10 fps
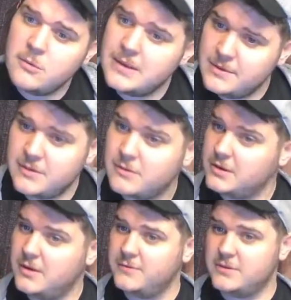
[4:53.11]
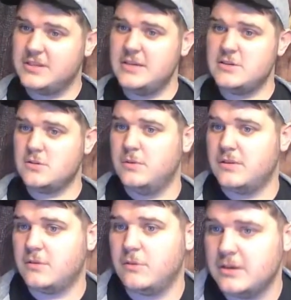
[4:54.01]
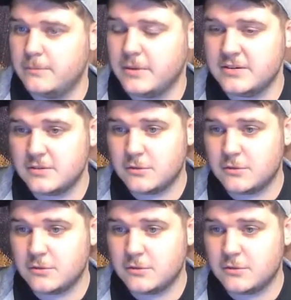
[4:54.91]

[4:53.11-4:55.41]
Maybe they're in conversation with a random person,